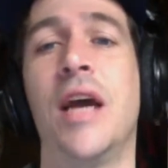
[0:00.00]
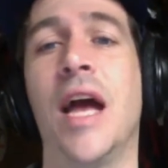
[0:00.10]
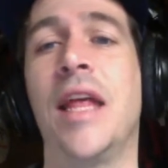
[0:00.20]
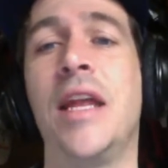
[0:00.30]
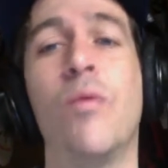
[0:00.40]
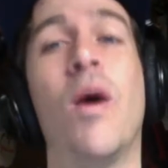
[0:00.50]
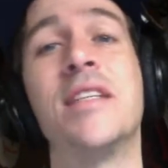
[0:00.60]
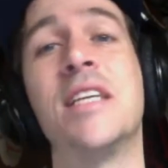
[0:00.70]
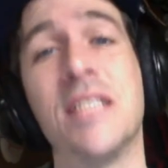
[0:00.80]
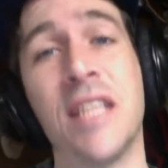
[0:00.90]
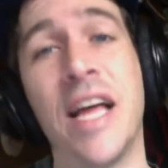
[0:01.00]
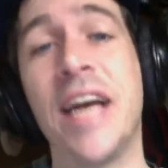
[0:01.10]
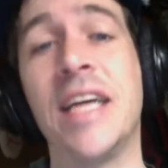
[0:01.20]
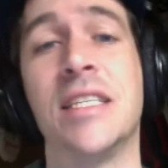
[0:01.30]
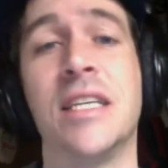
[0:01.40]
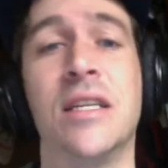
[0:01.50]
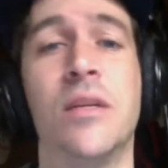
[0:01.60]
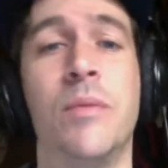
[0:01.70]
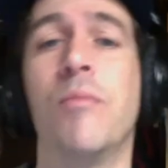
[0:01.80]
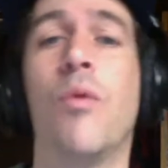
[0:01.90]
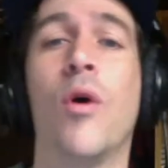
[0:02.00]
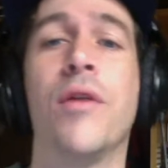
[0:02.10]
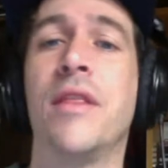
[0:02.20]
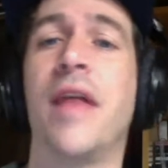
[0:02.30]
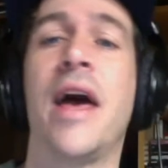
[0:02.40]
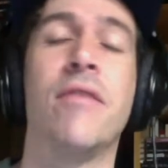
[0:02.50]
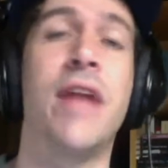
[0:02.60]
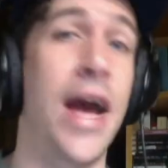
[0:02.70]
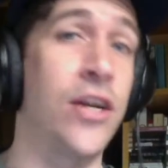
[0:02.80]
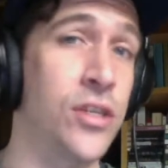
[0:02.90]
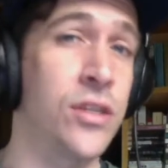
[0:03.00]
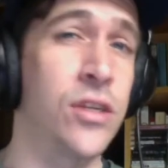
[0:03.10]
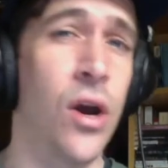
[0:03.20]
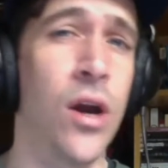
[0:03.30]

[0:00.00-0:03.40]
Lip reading: and that he wants his legacy to be more than that of an action star.